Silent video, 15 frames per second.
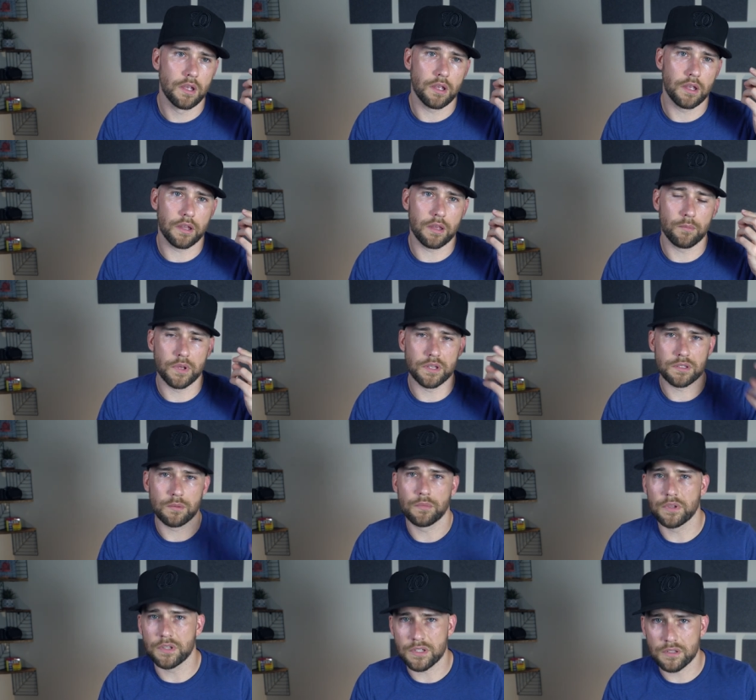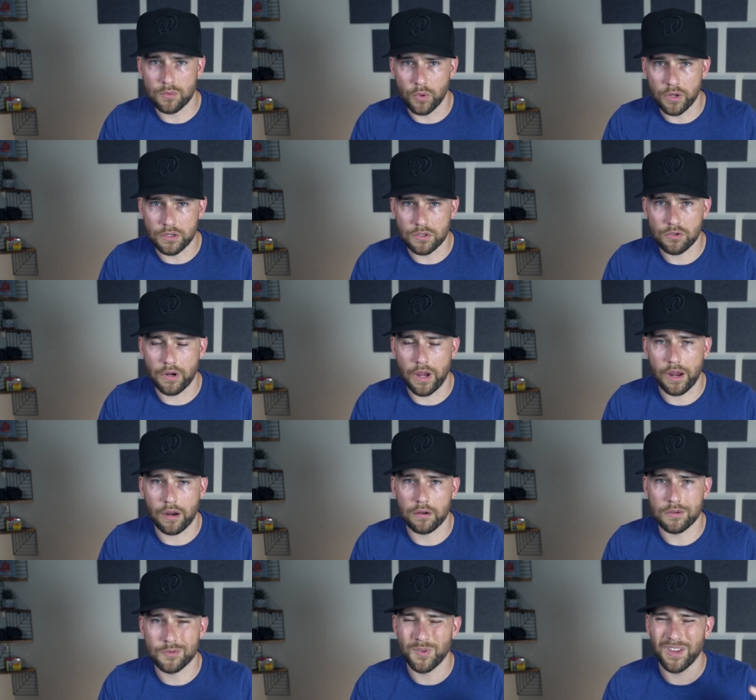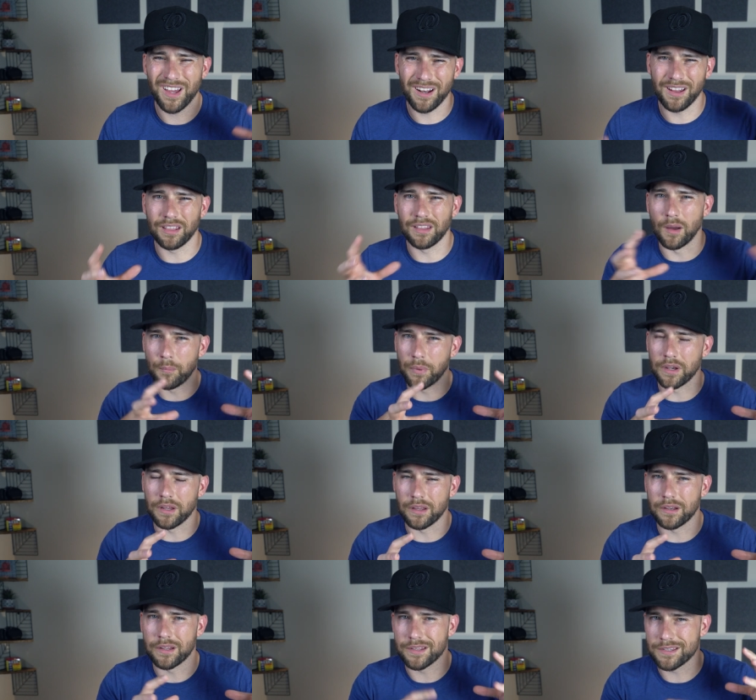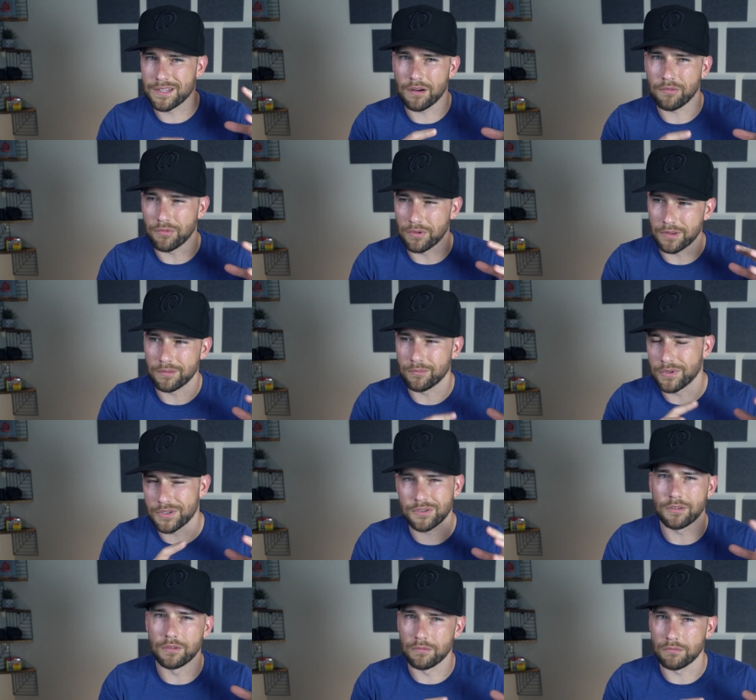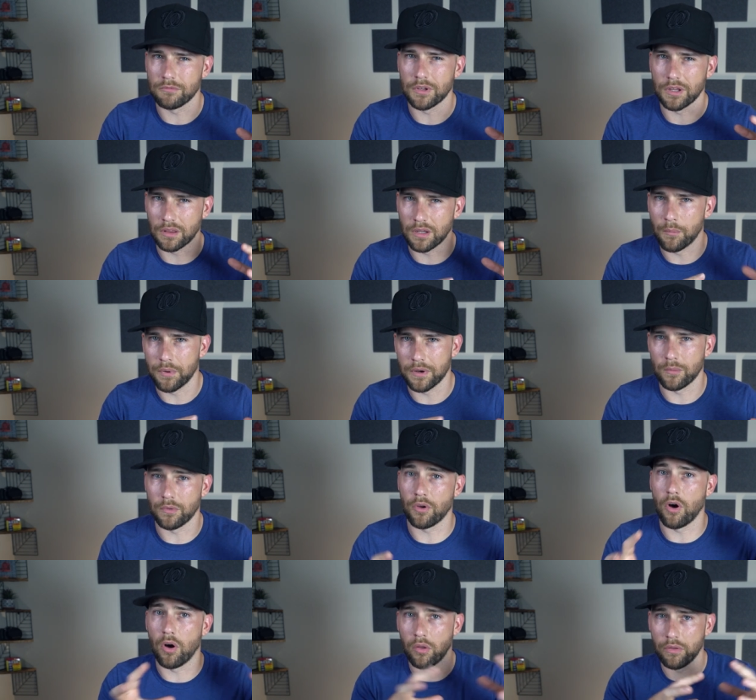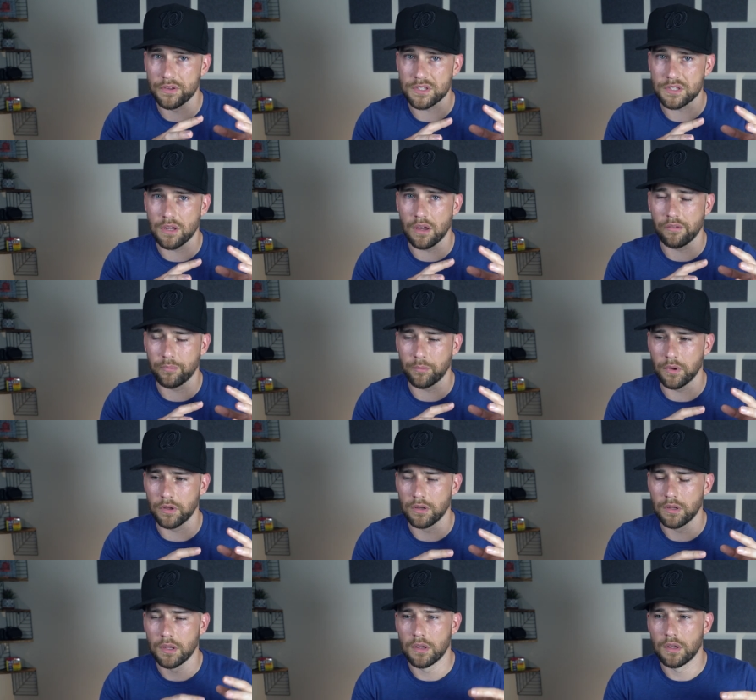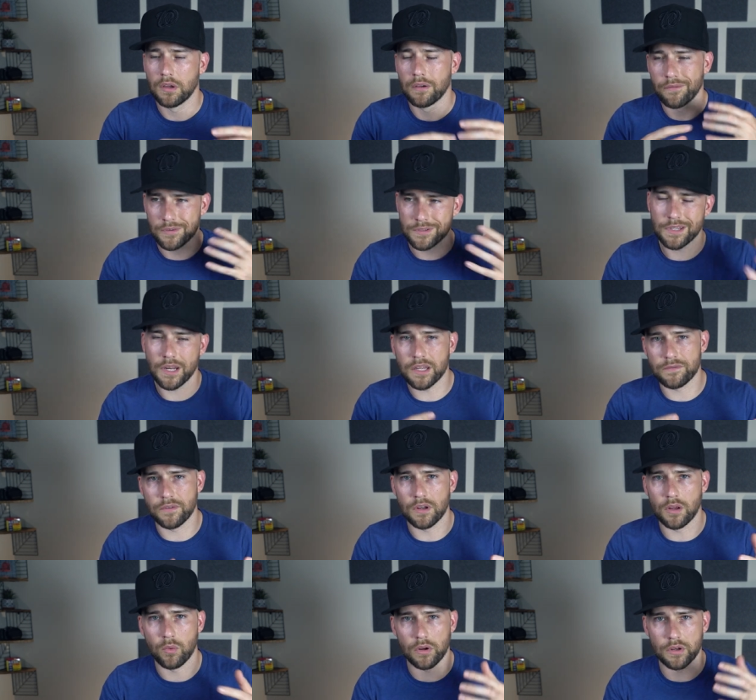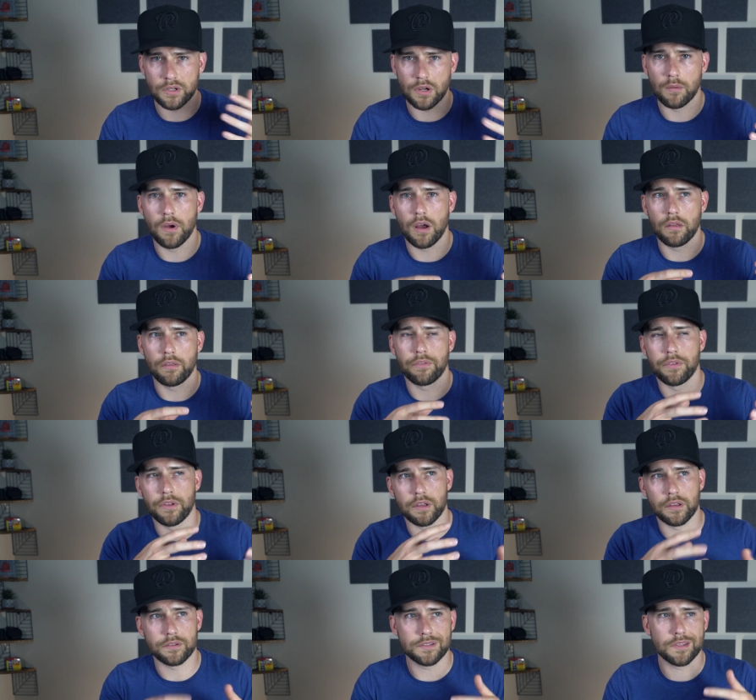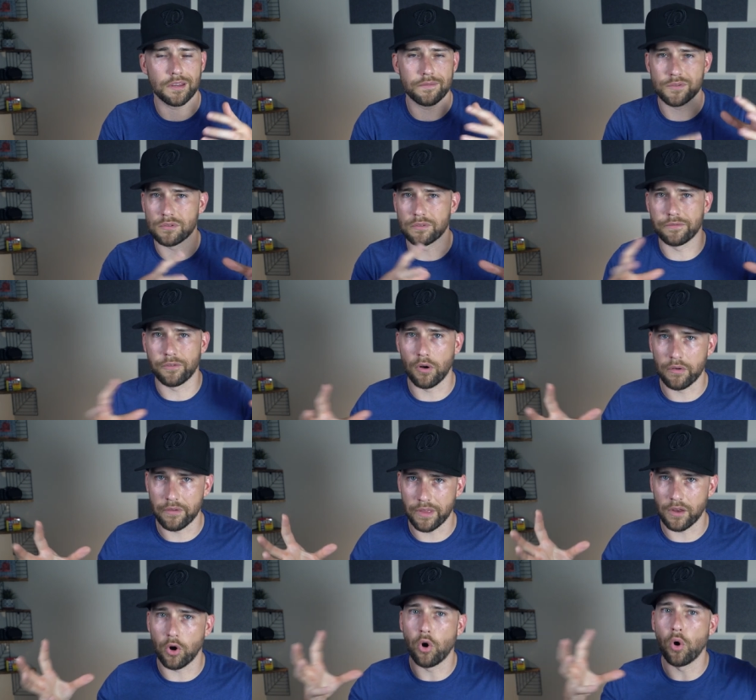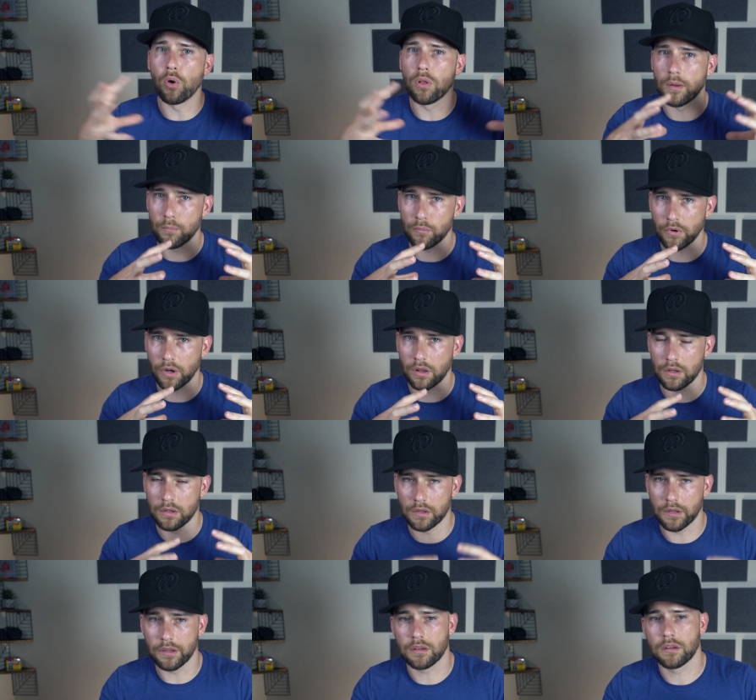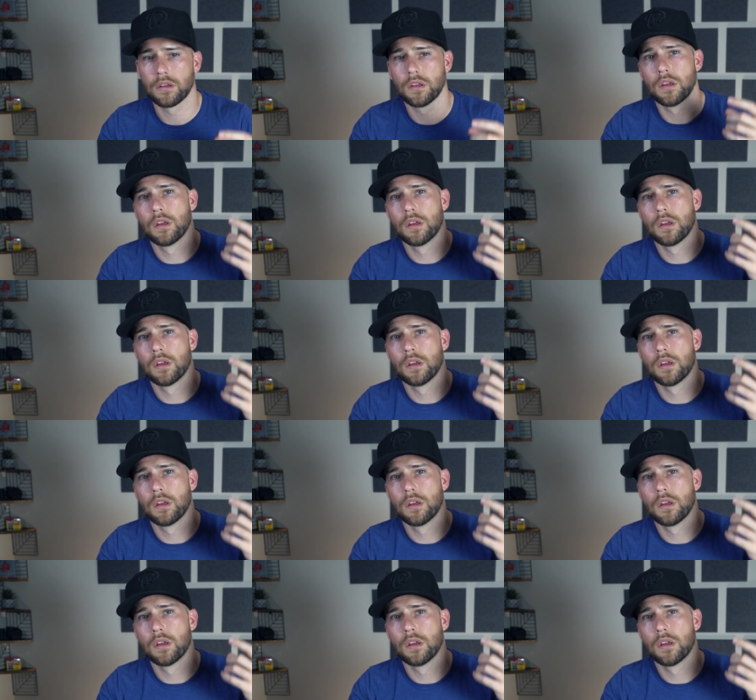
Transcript: it can mean some of these swing trackers. We kind of lump it in and it's not really, we shouldn't really lump it in with all this stuff. But for today's video, we're gonna talk about things that sort of fall under that whole umbrella, like